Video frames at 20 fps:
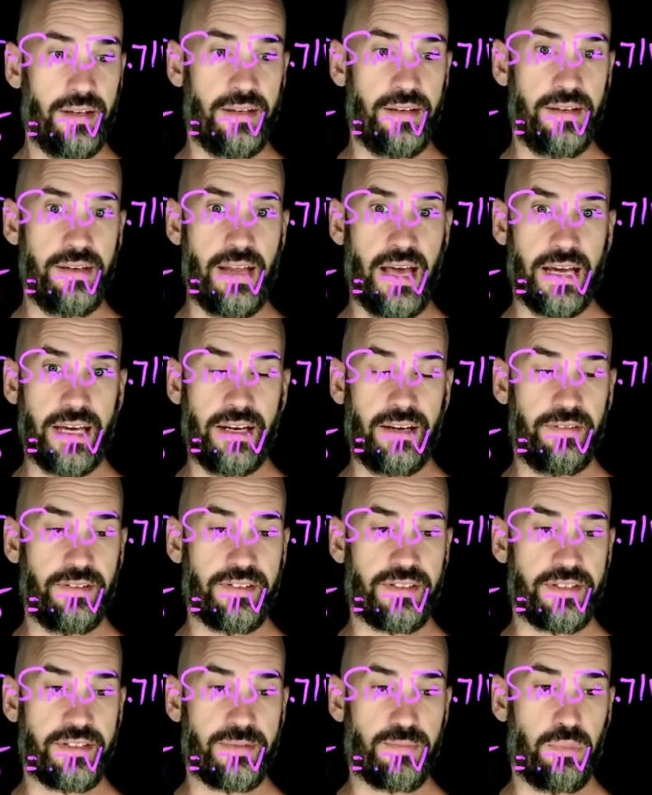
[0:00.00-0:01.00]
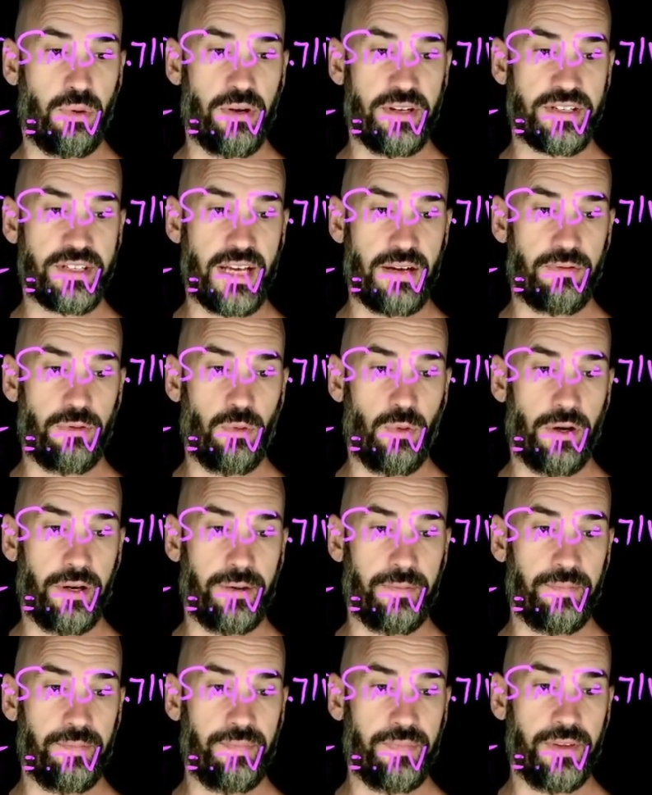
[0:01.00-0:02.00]

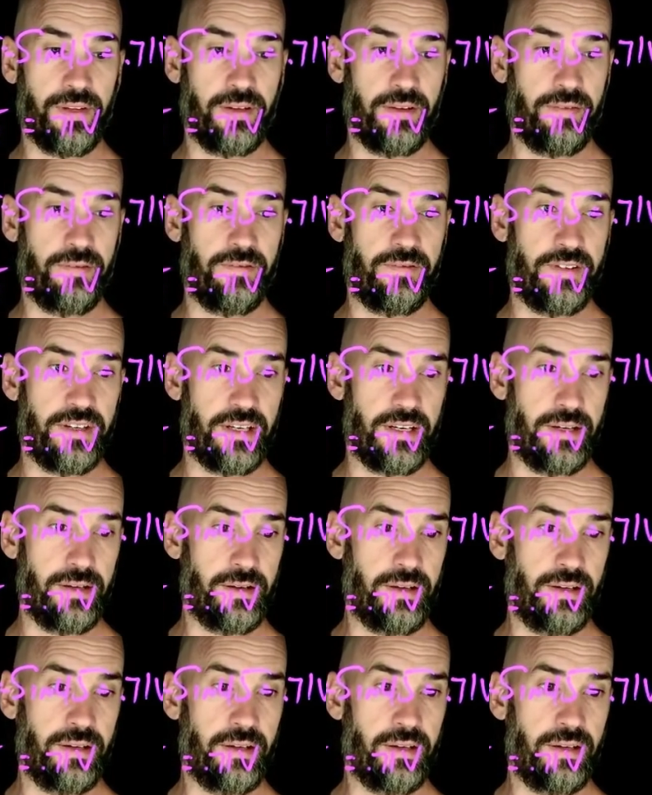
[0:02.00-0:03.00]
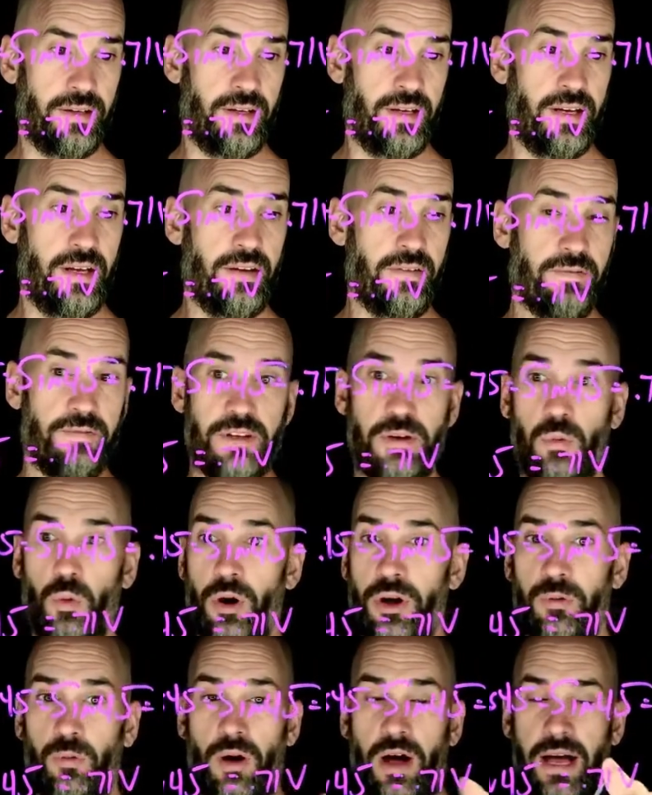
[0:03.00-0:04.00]
0.71 v.
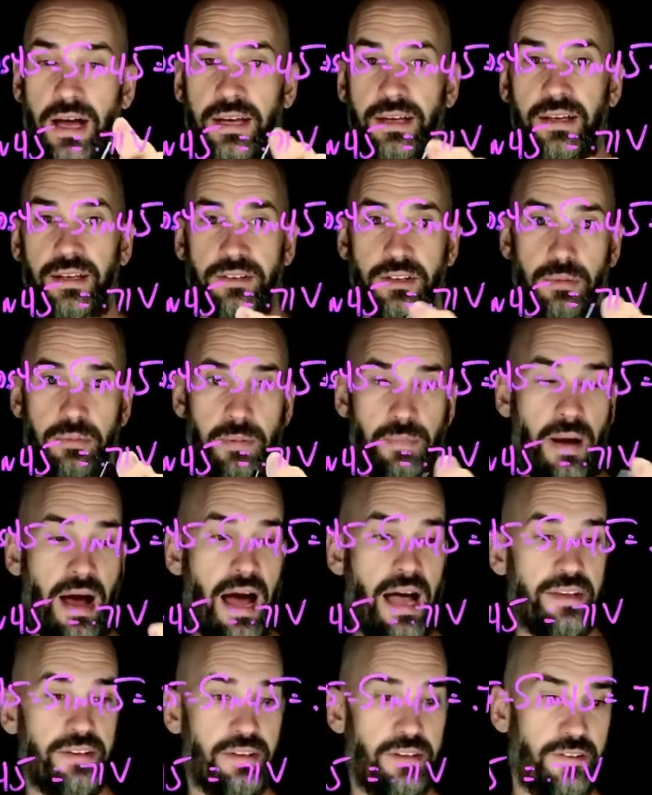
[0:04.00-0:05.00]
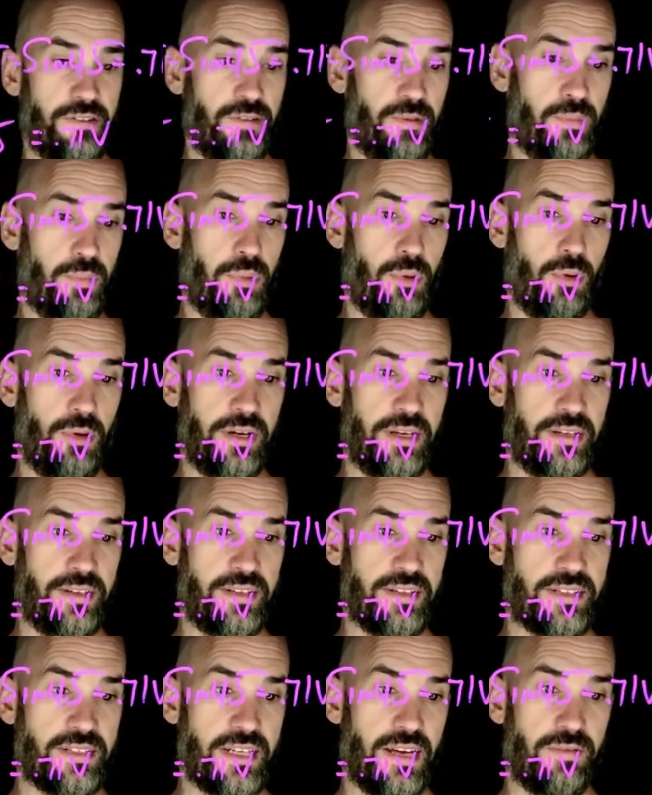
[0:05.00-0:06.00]
v1y is going to be positive
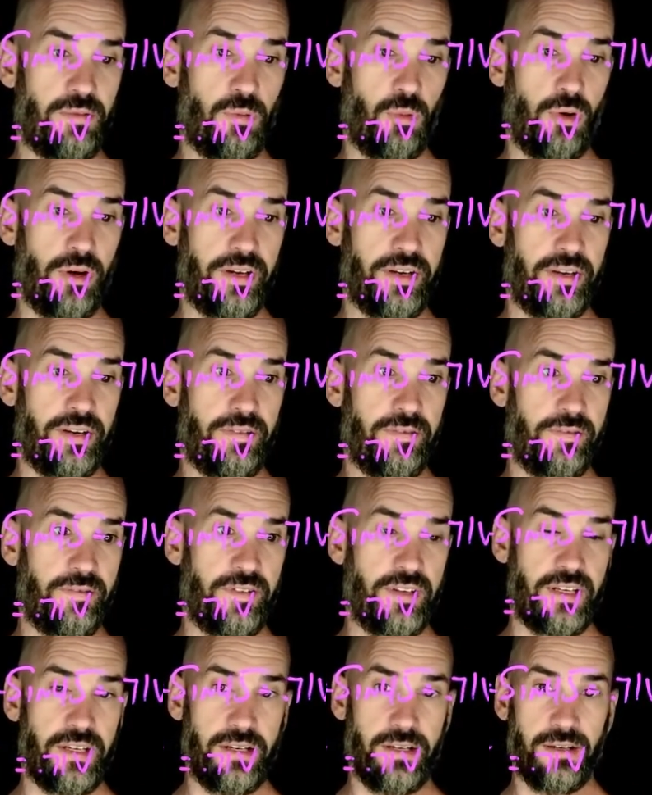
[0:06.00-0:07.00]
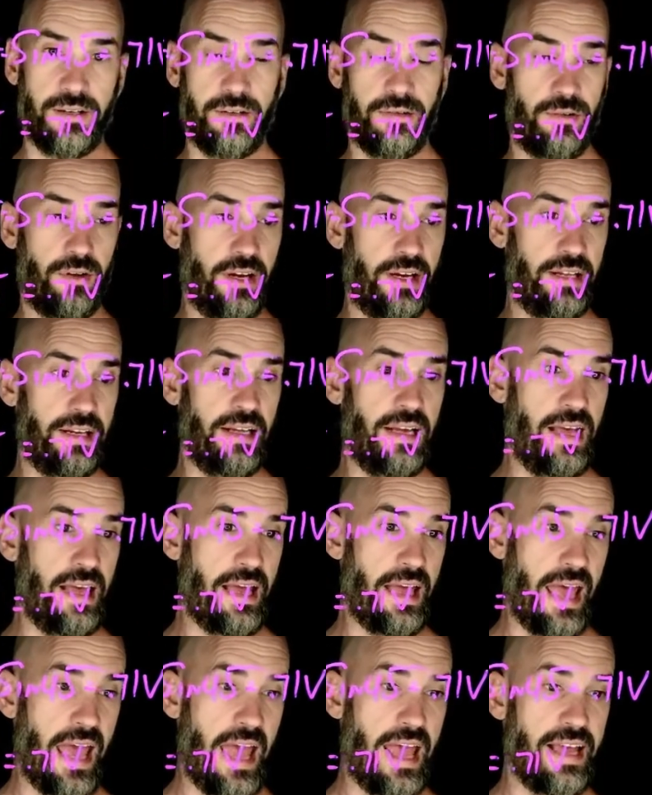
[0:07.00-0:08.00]
0.71 v, right?
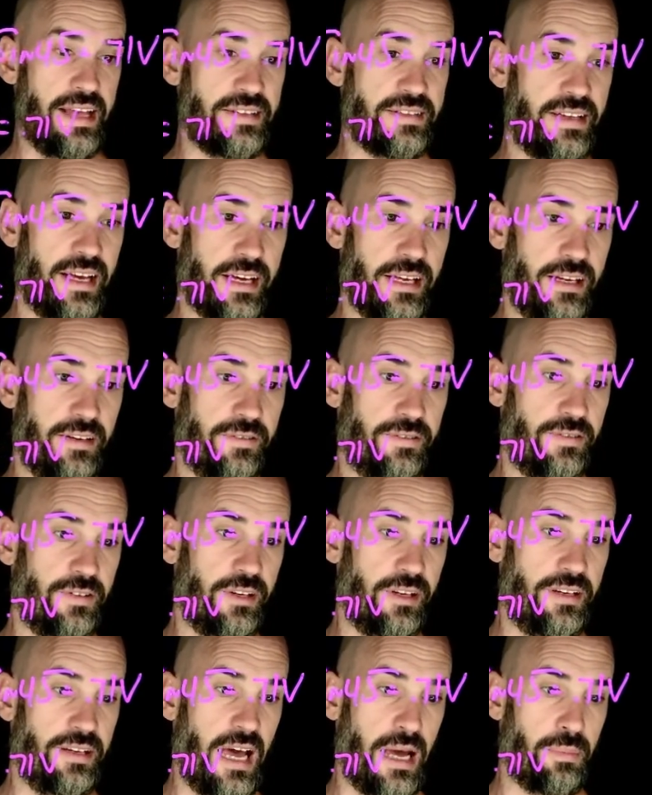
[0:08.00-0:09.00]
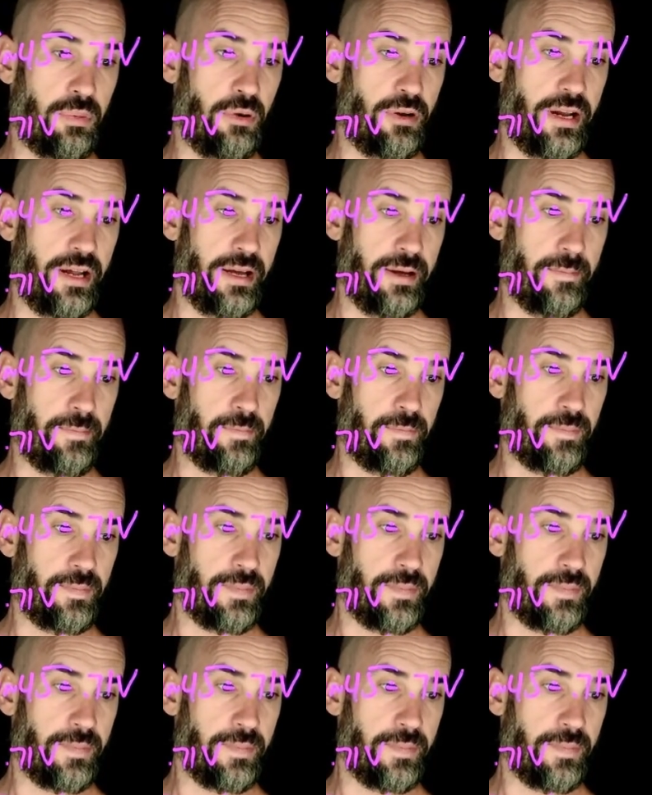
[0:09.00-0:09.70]
A is negative 9.8